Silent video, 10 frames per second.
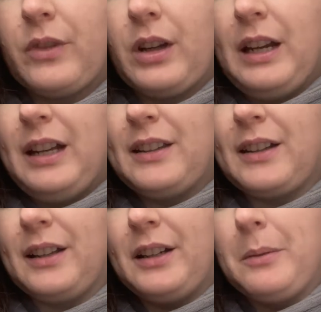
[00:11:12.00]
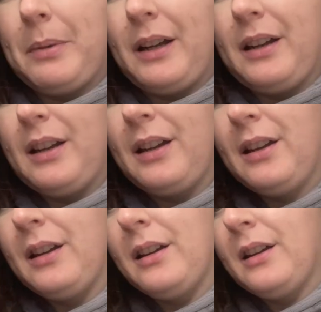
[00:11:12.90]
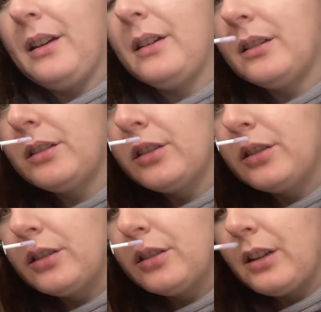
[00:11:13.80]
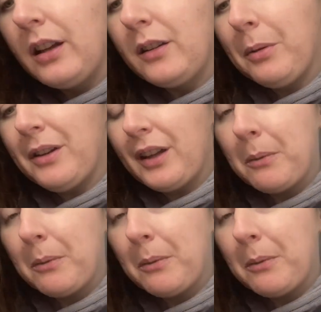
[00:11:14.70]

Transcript: It's clear, but it smells like